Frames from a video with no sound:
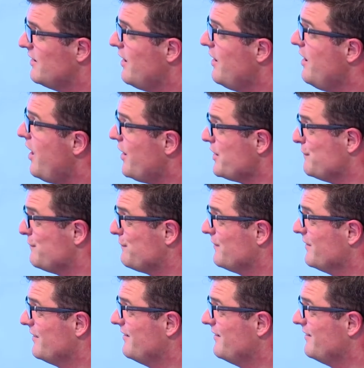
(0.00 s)

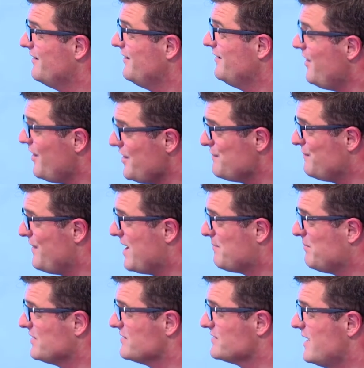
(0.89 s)
Life life
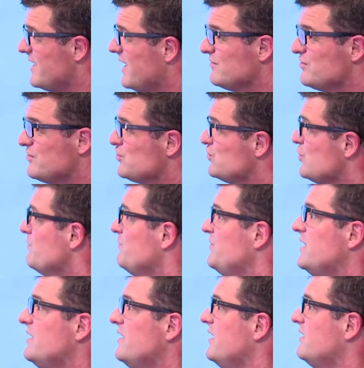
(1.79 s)
happens and
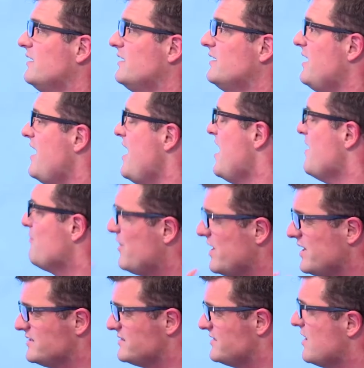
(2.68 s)
something like the car
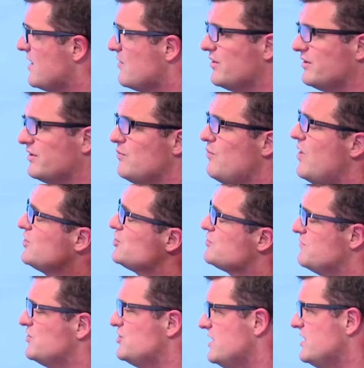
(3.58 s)
breaks down or the
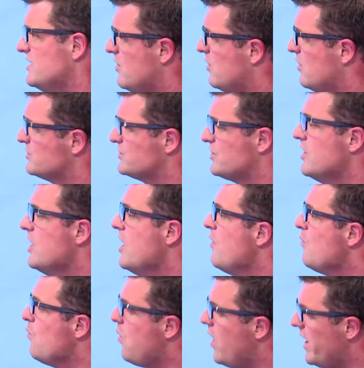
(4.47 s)
washing machine goes or
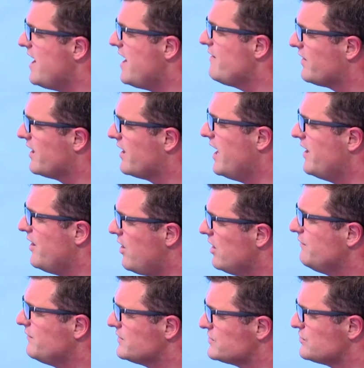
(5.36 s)
whatever and
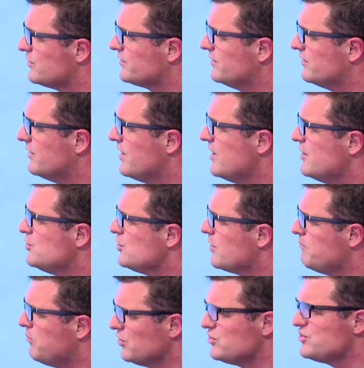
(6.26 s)
all of a sudden
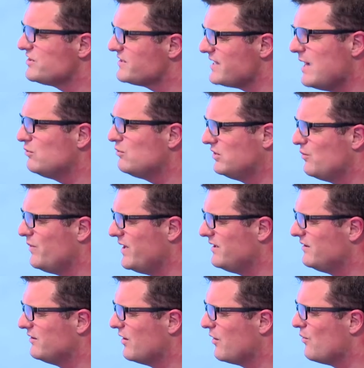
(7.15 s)
your budget's out the
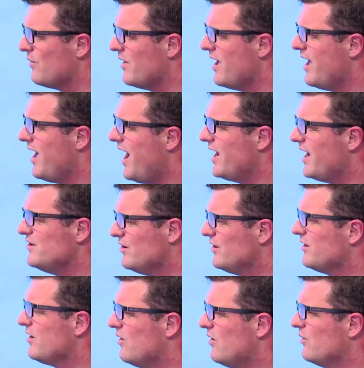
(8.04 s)
window and
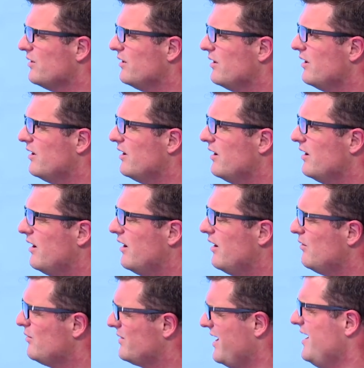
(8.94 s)
you're going
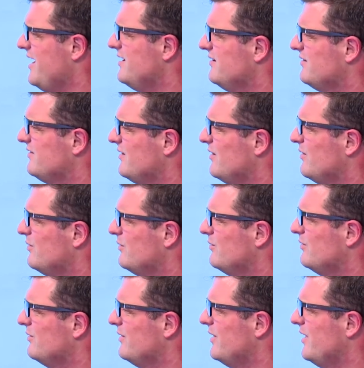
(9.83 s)
okay,
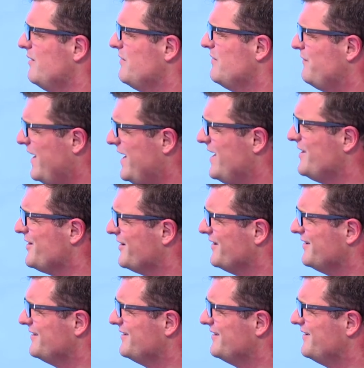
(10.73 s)
so I'm a
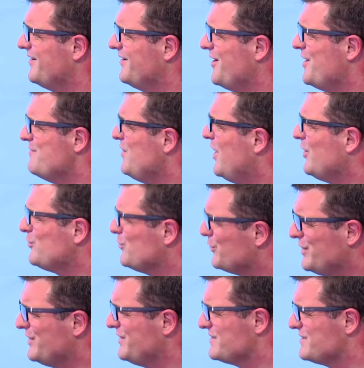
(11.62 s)
failure. I'm not
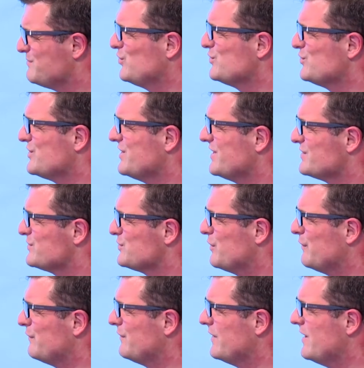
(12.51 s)
good at this budgeting
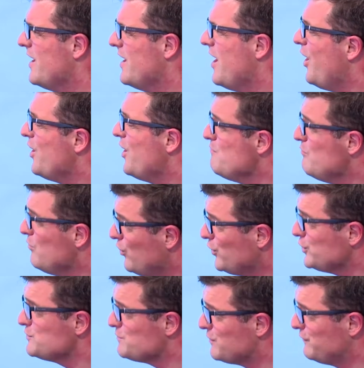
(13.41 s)
stuff. I
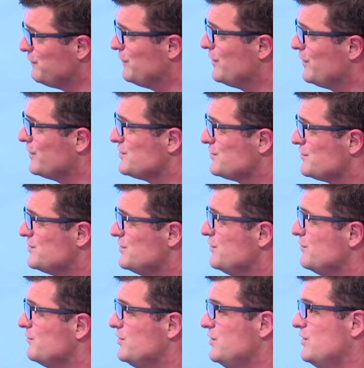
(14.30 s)
much prefer to
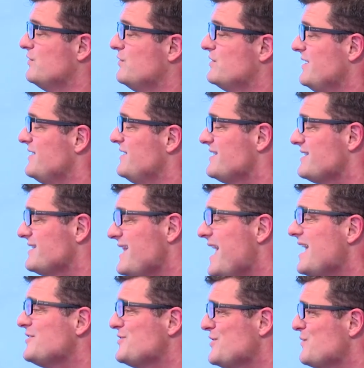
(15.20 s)
do use it's a
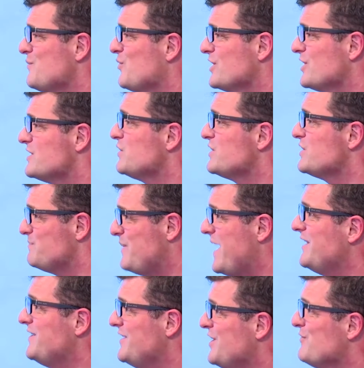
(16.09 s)
slant on words, but
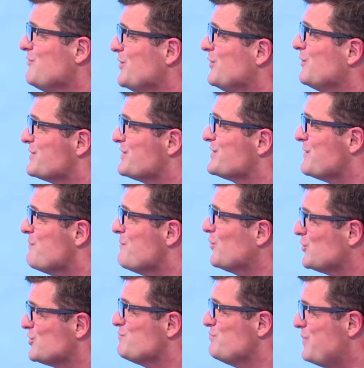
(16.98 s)
spending rules is a
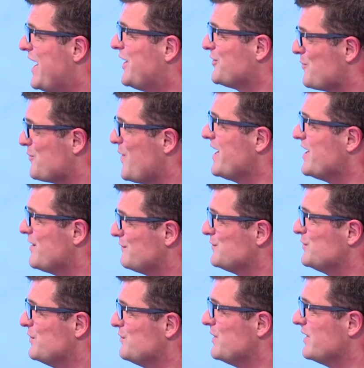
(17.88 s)
much better way
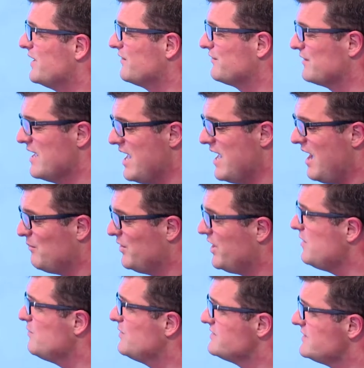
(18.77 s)
of doing it. And
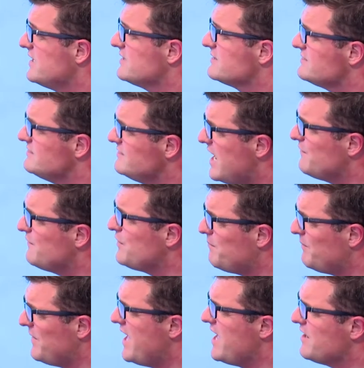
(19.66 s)
what I would say is never
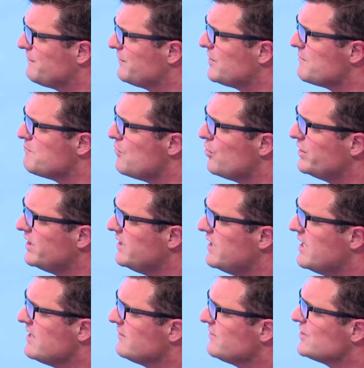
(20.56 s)
plan for the
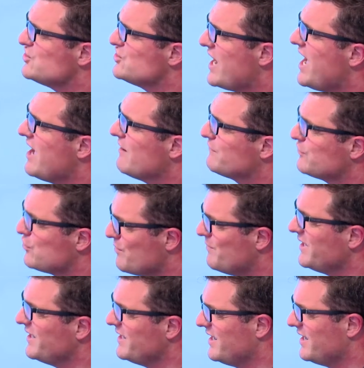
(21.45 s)
money that you have
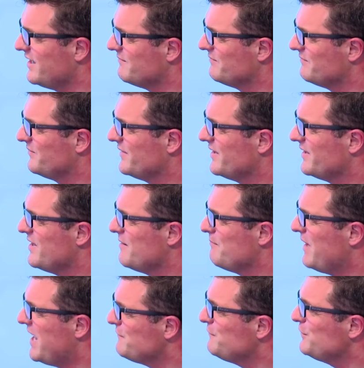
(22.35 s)
coming in.
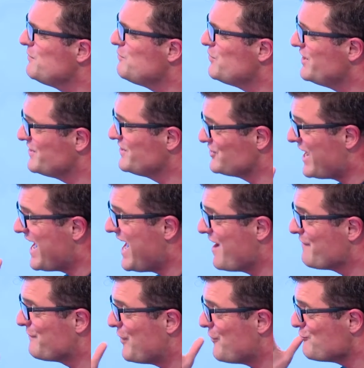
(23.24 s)
Plan for the money that you
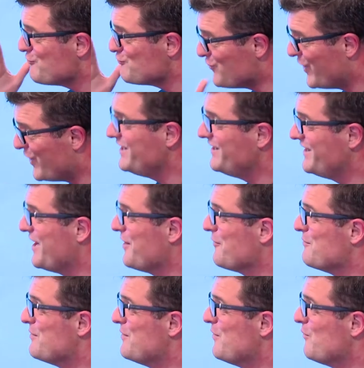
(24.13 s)
have right
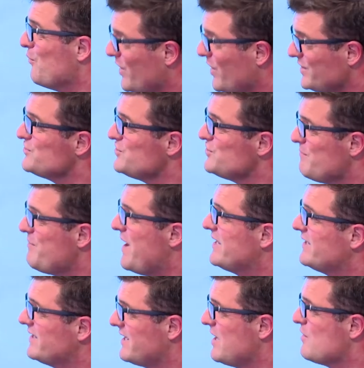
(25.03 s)
now. What's in your
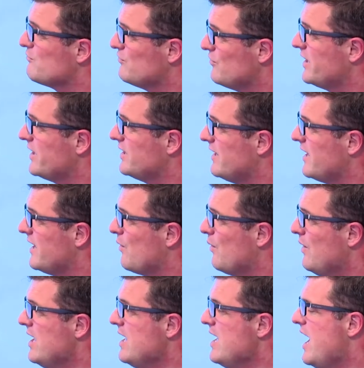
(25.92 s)
bank account right
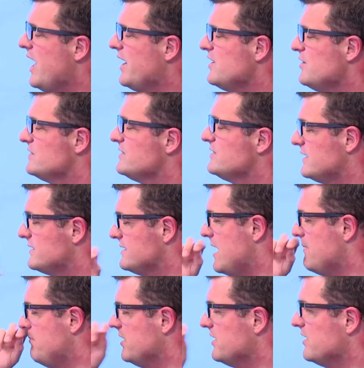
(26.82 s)
now? And I use an
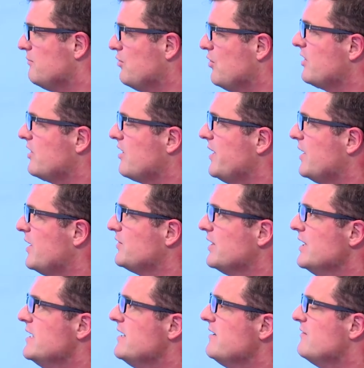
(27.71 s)
example in the book about
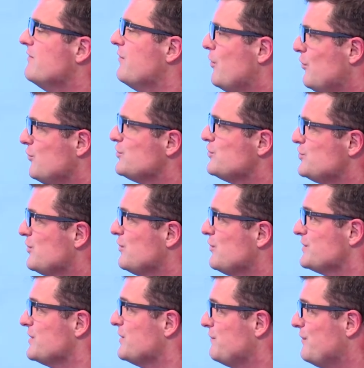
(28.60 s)
you've 100
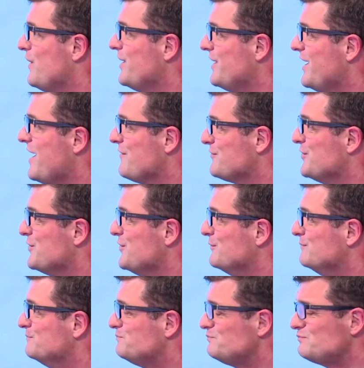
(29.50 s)
euros on a Friday
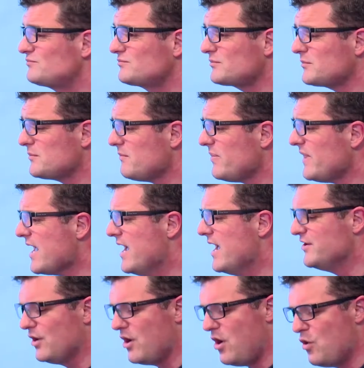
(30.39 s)
afternoon
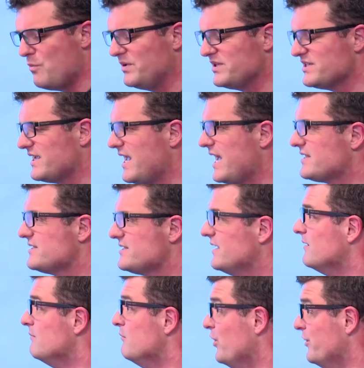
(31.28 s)
and you're hoping to get
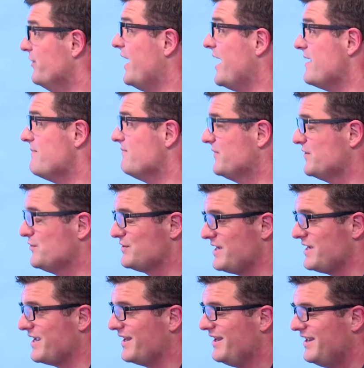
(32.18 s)
till Monday. Just
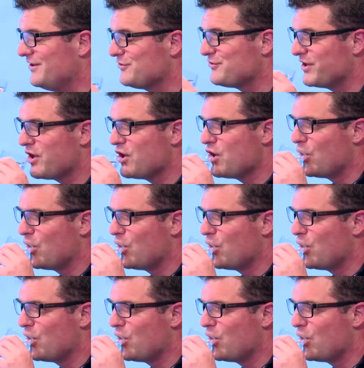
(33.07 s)
take a little drink.